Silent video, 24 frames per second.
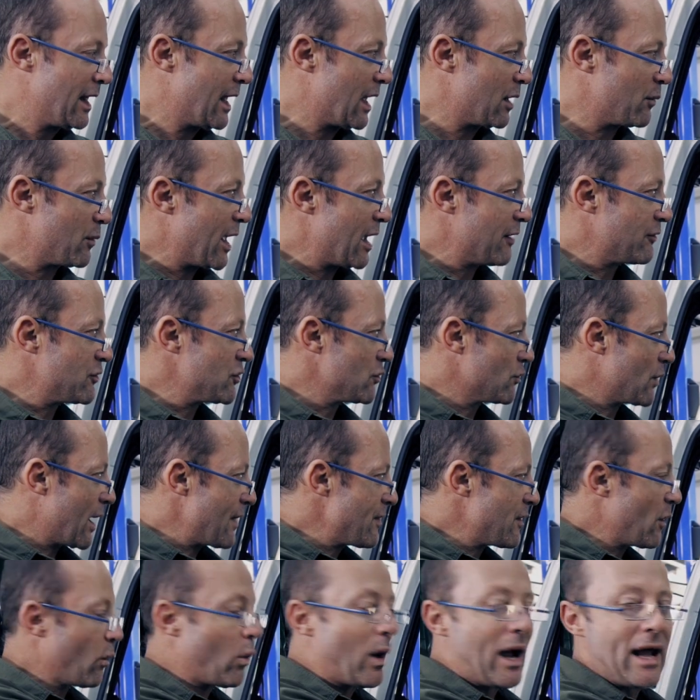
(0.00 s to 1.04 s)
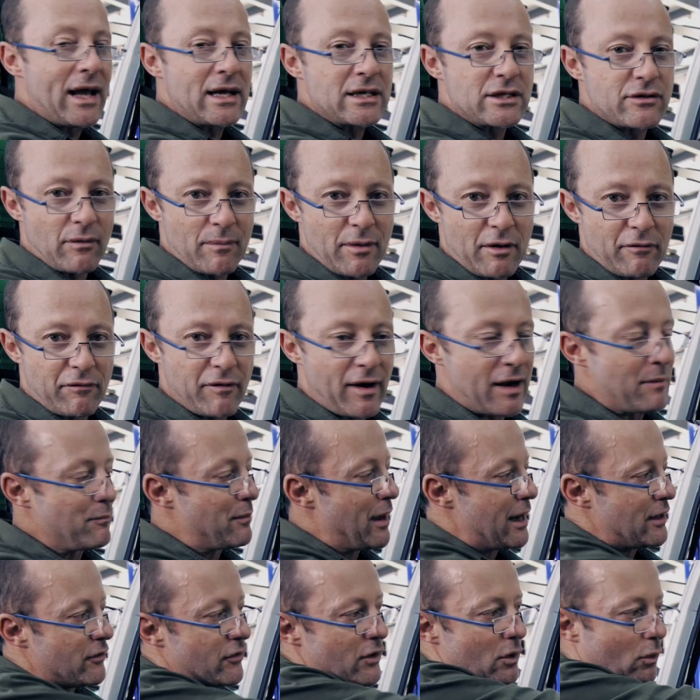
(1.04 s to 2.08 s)
and we have to run the wires from the front
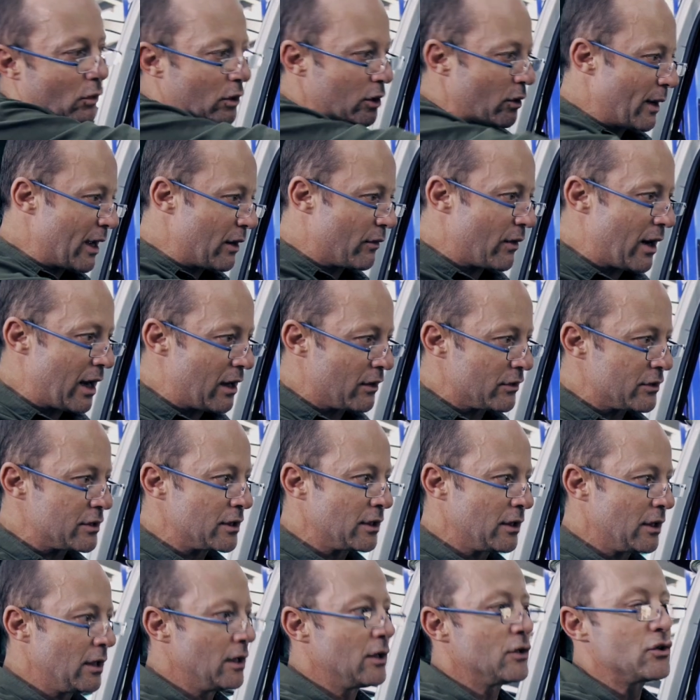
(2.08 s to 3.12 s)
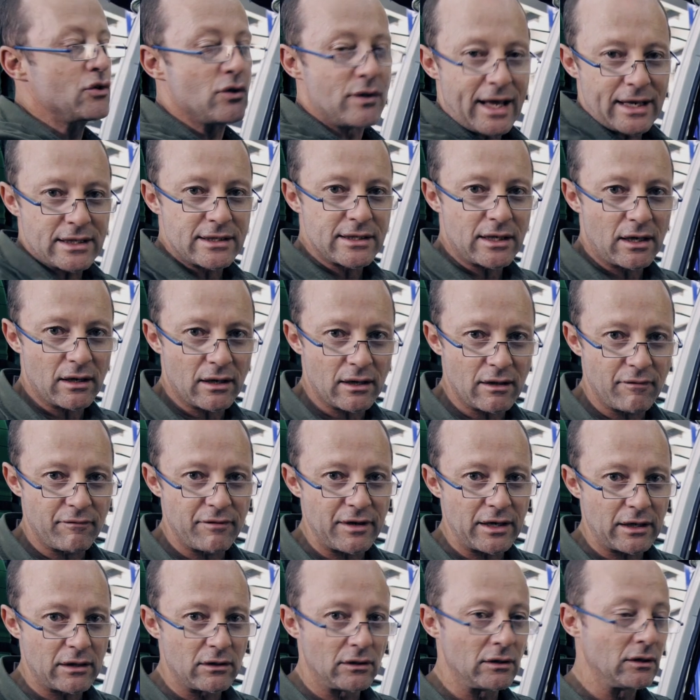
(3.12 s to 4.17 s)
battery all the way around to that side of the
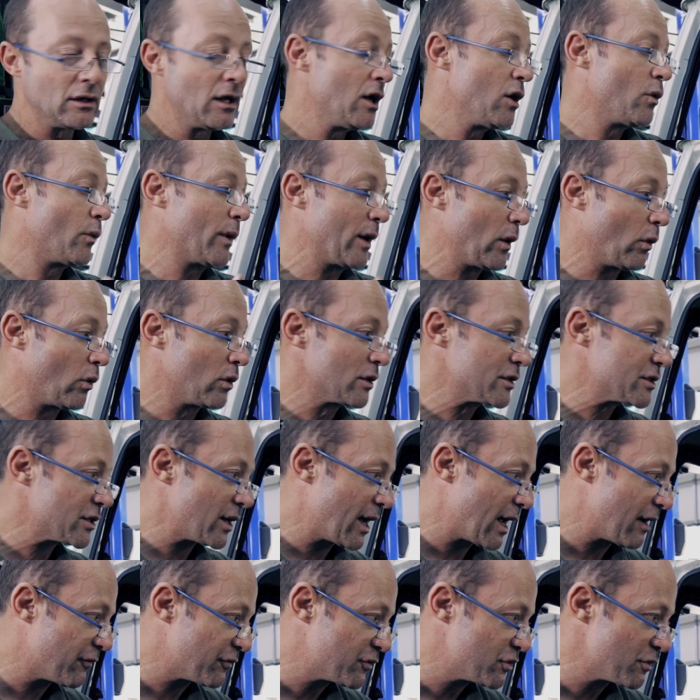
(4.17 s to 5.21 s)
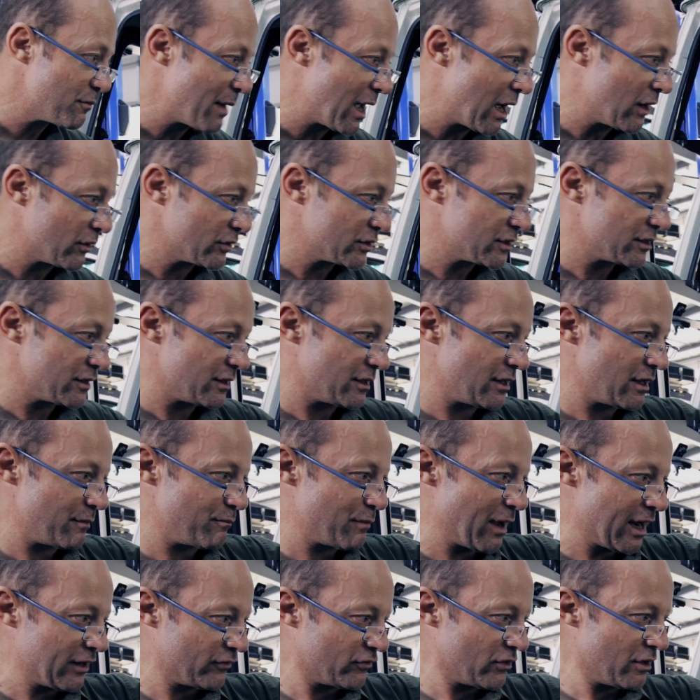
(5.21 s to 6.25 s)
vehicle. We also have to mount the
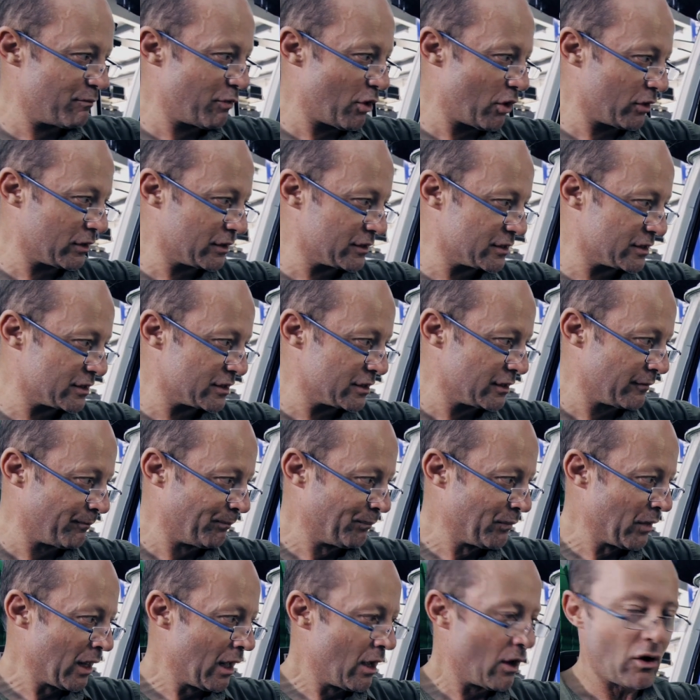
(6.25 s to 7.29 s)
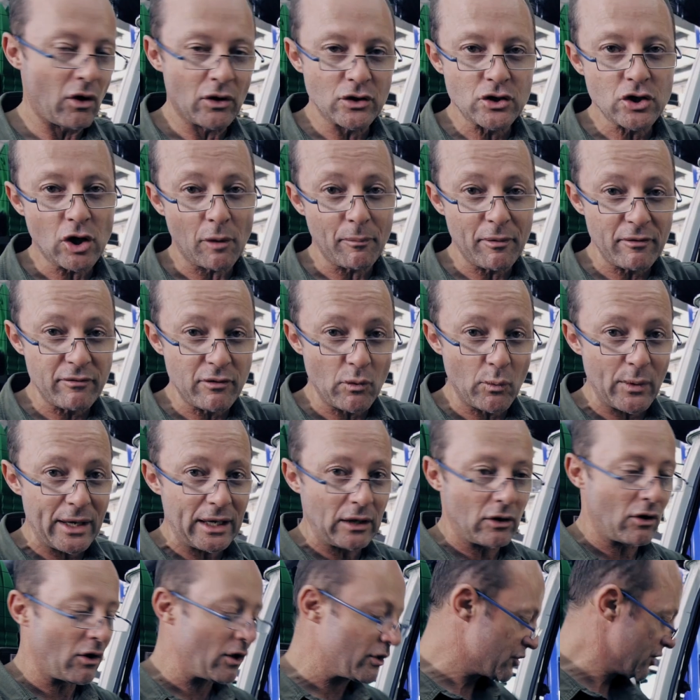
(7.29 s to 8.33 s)
battery box on top of the
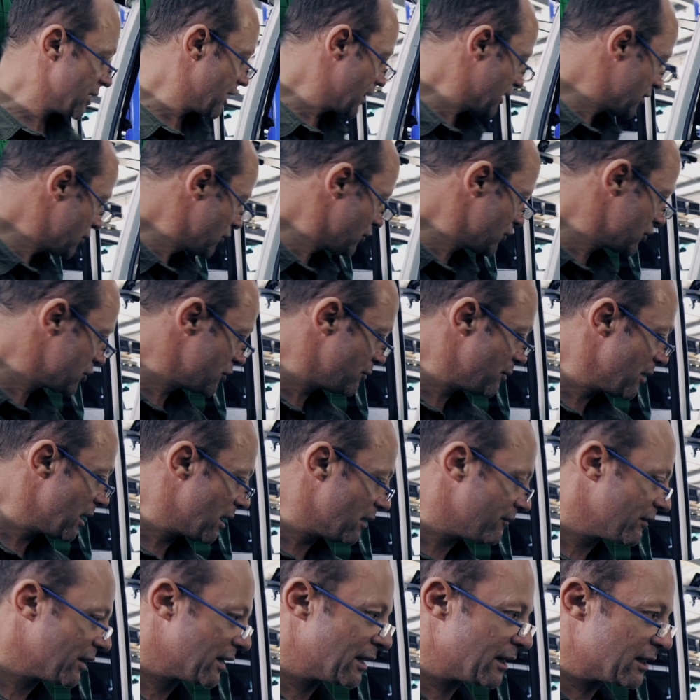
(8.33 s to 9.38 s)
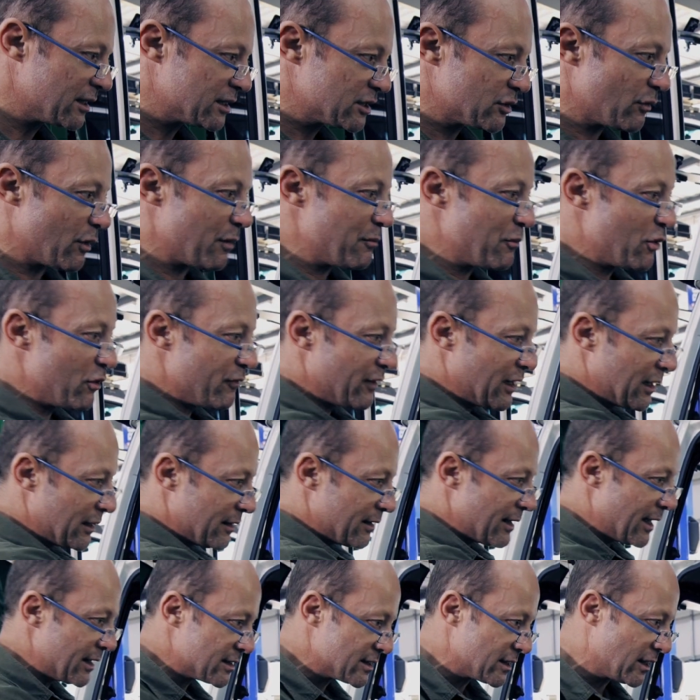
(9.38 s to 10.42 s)
wheel arch here. It used to be over here, so we're moving
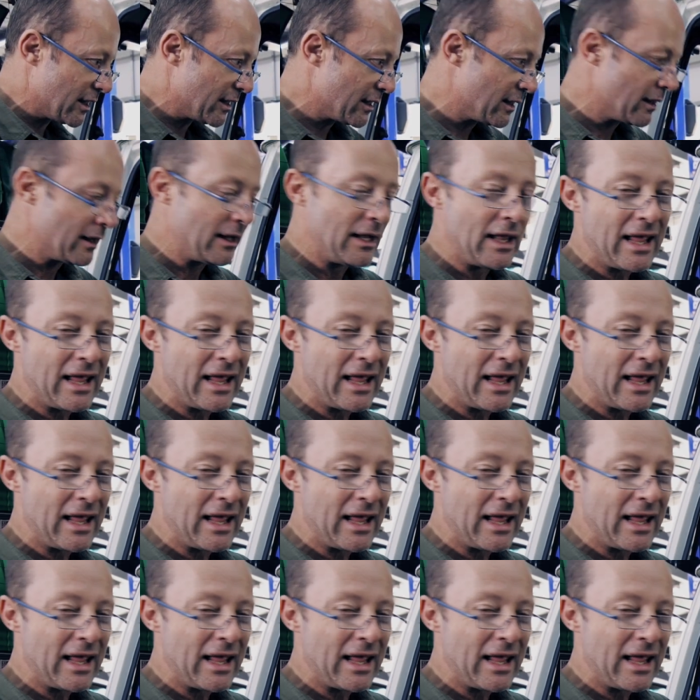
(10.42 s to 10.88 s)
it that side.